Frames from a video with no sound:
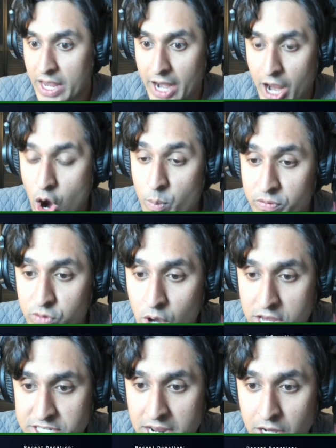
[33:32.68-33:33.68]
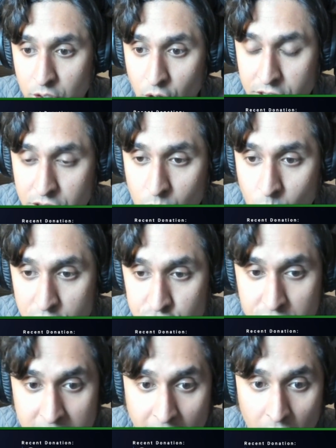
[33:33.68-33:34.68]
And I hope if you guys take a look at the
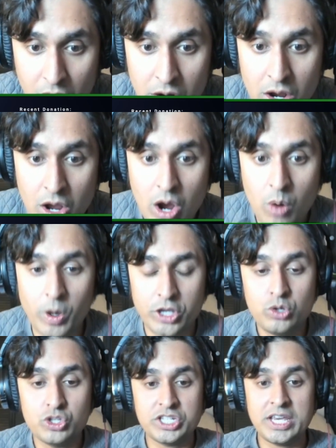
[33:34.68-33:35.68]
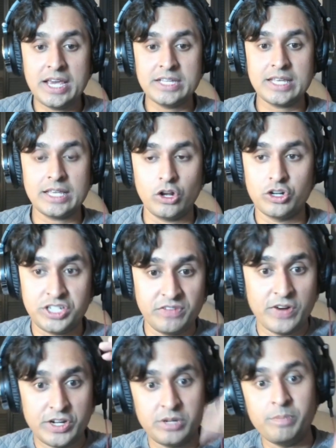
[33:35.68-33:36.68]
questionnaire, what you see is that there are
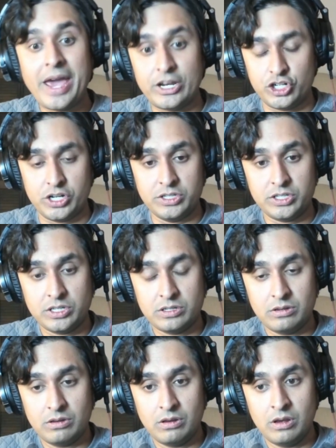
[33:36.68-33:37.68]
different dimensions